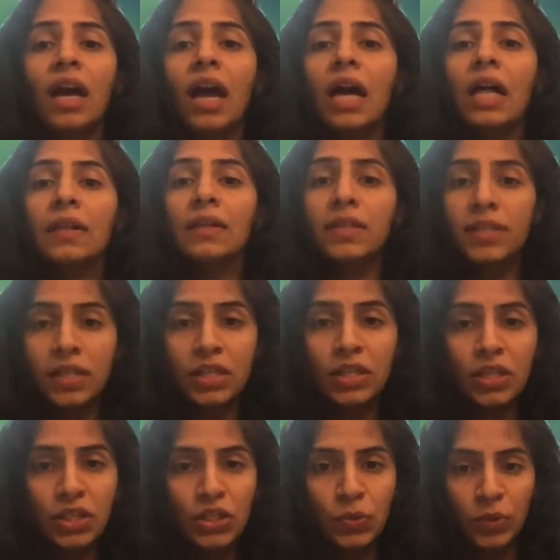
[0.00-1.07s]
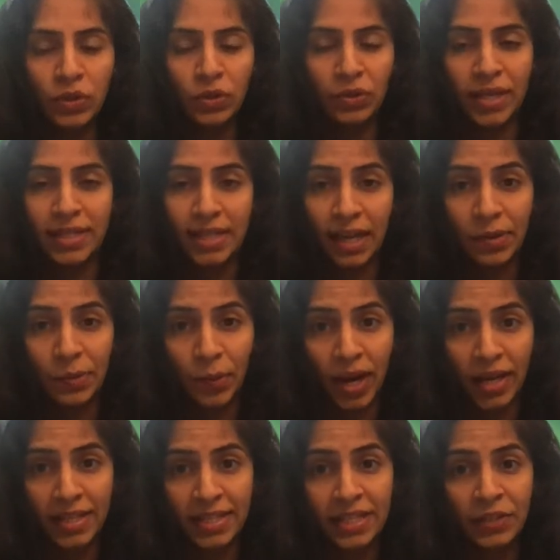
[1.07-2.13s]
listened to Vidura's
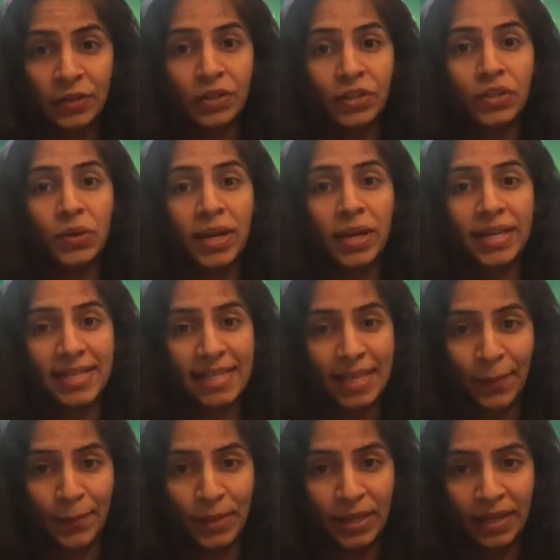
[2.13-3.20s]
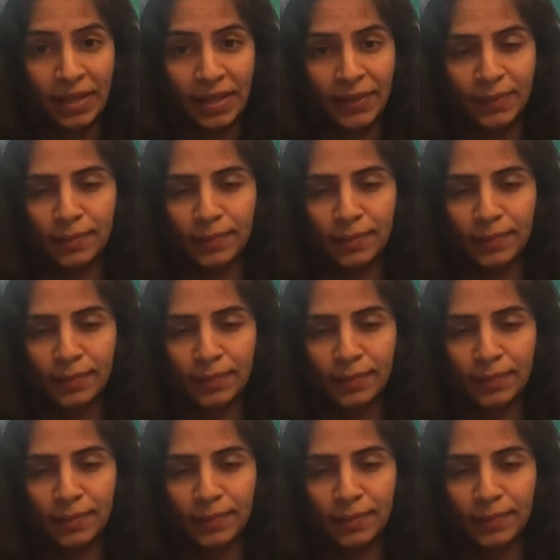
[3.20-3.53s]
advice and also accepted it.